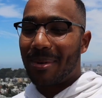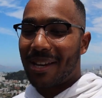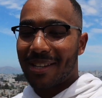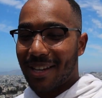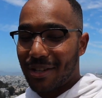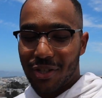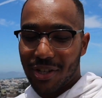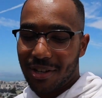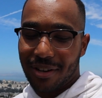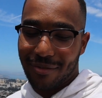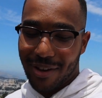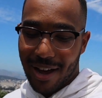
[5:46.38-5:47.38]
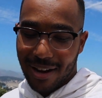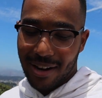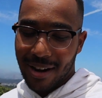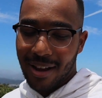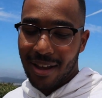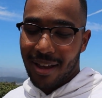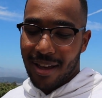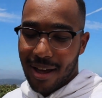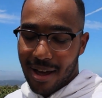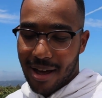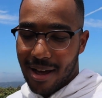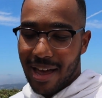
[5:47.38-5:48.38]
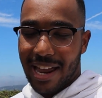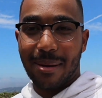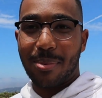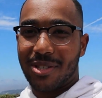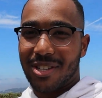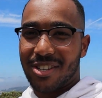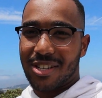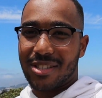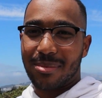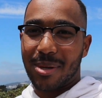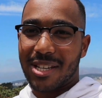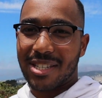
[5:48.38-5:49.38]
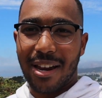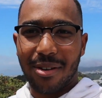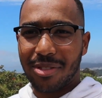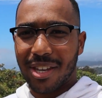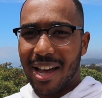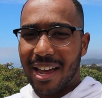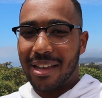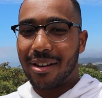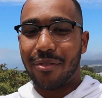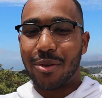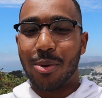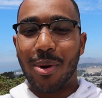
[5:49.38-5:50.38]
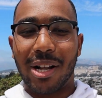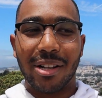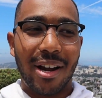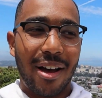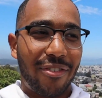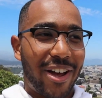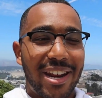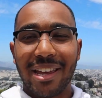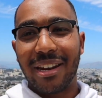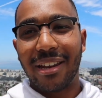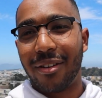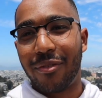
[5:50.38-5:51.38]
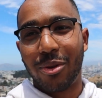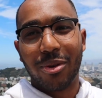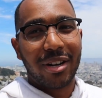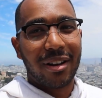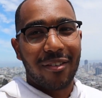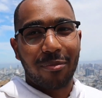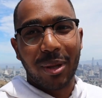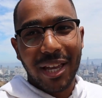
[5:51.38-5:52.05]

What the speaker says: because I shouldn't have gotten any positions, because I don't think I interviewed well enough. I didn't interview in enough